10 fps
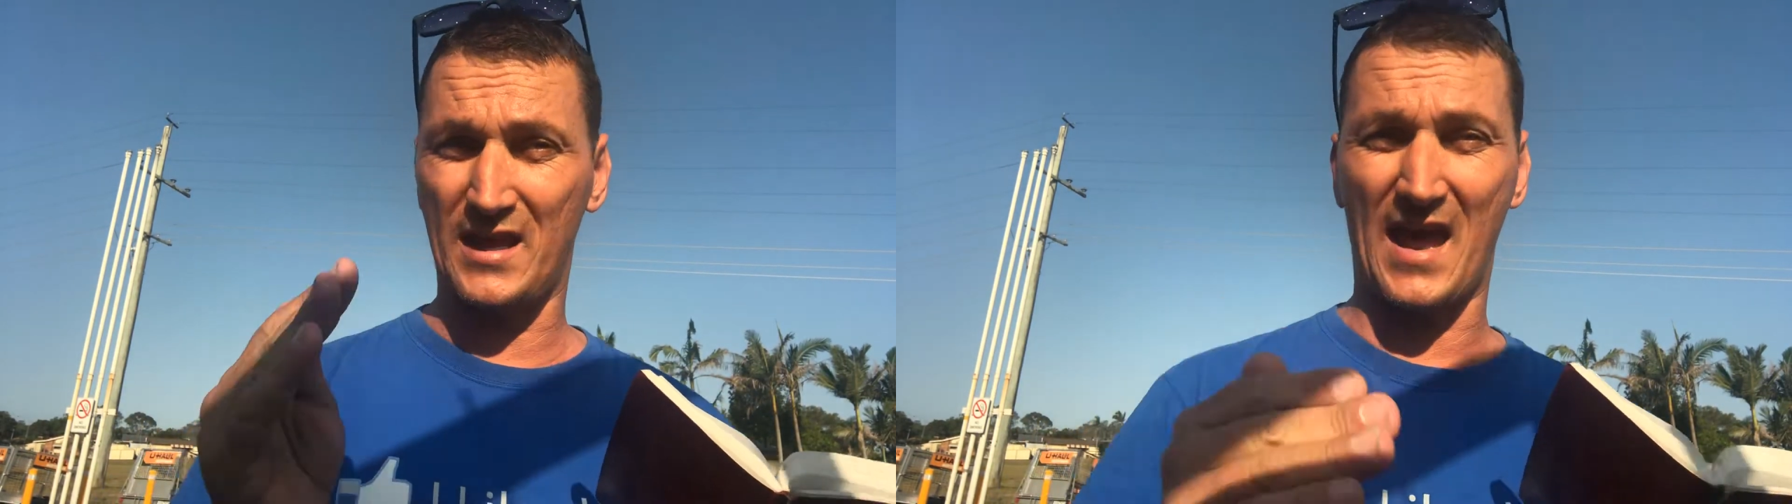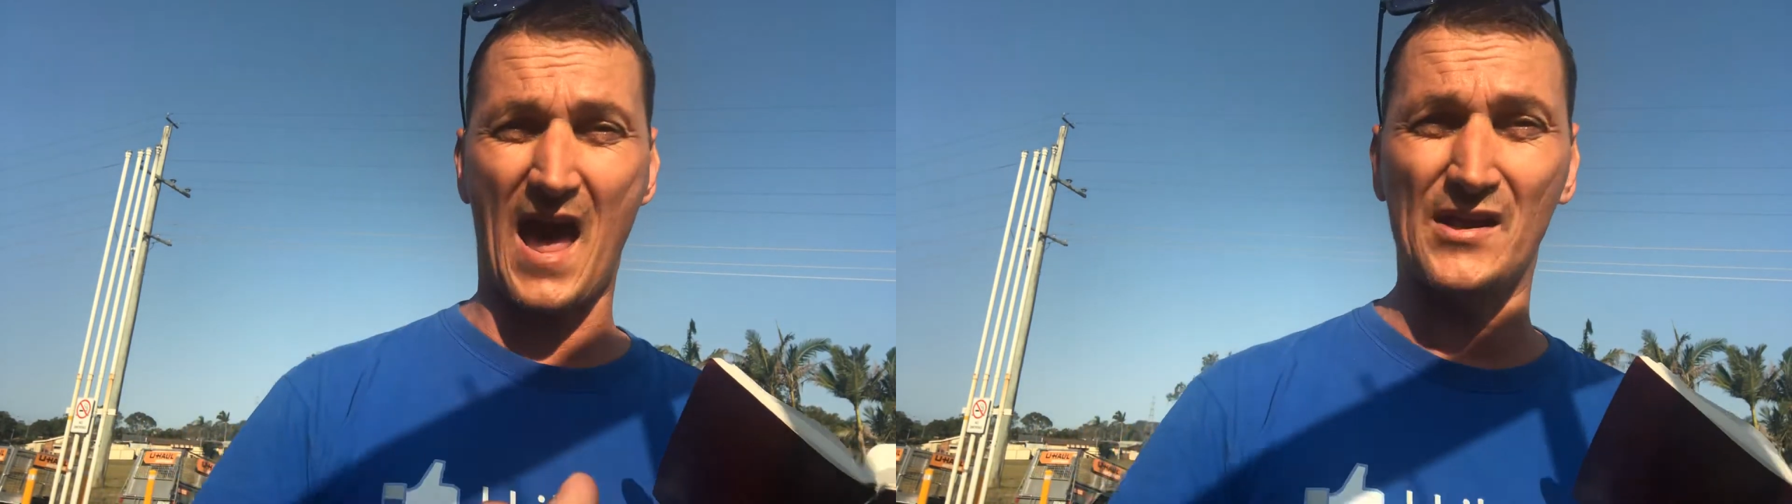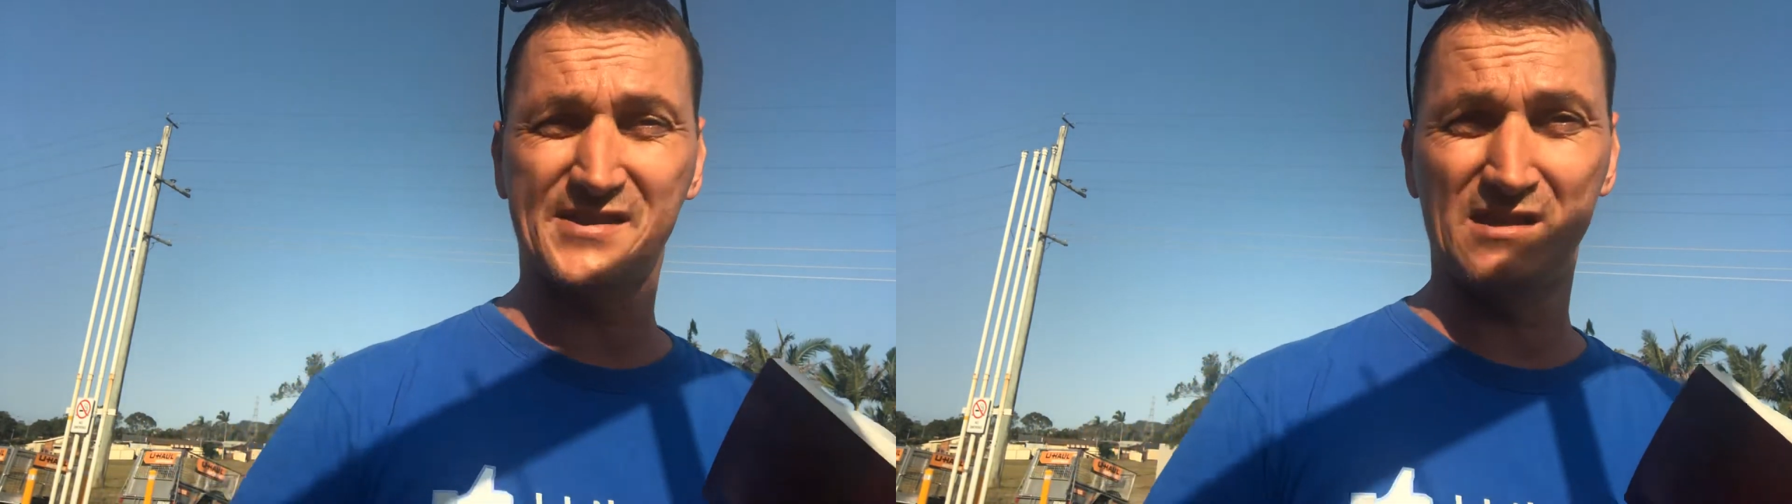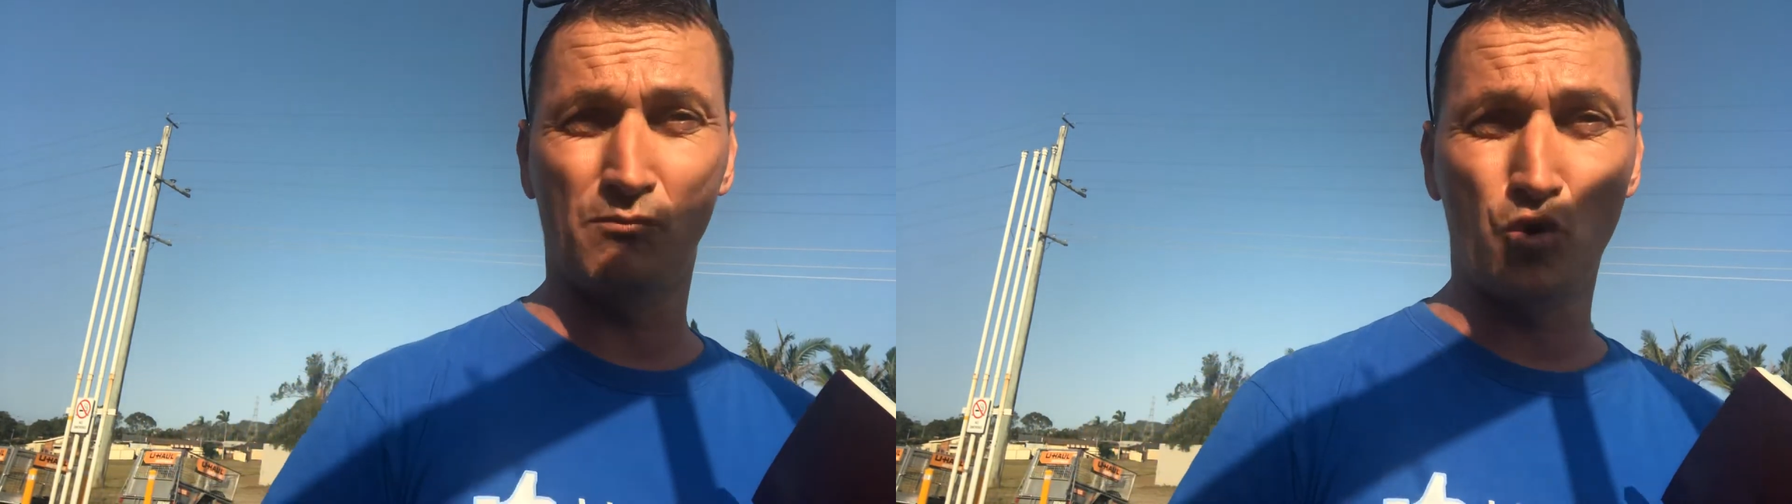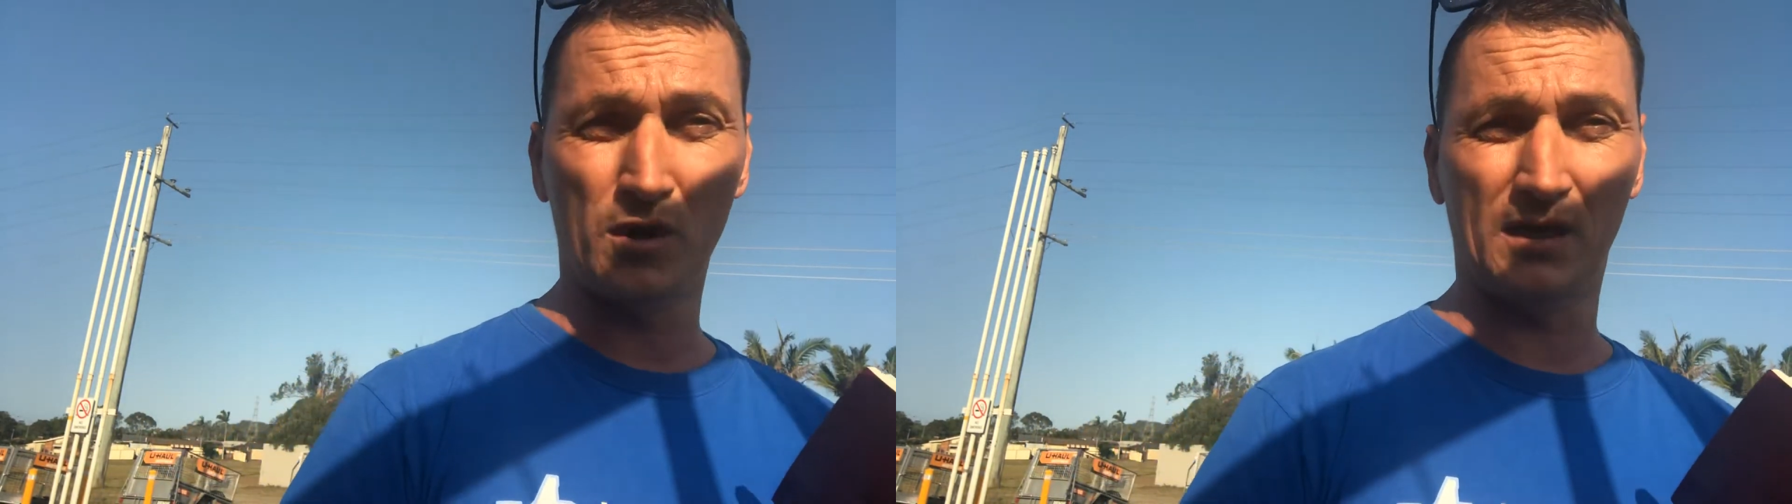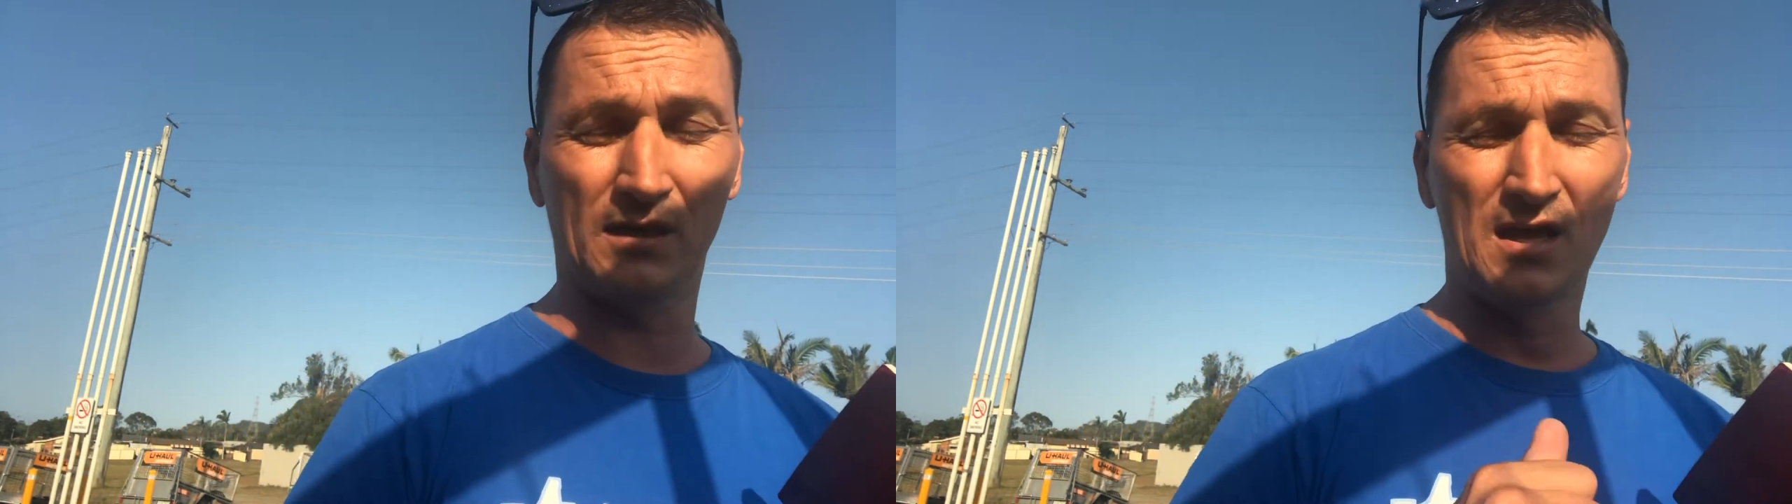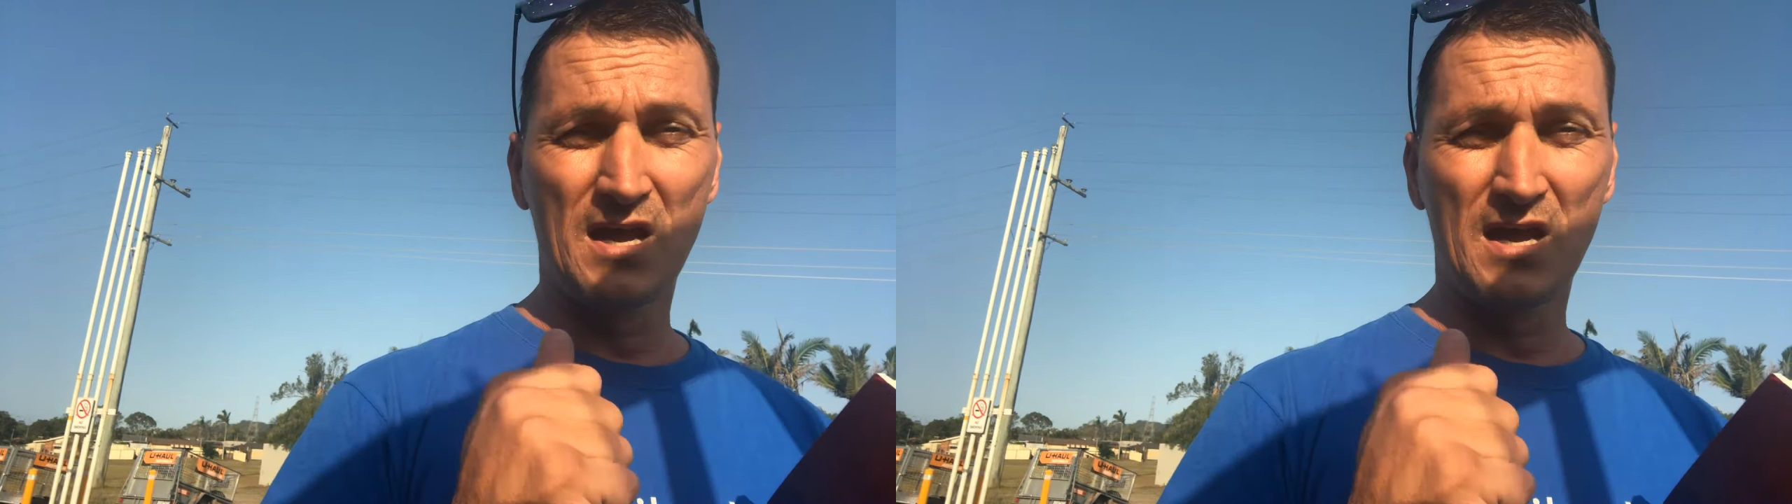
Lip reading: their house in the morning.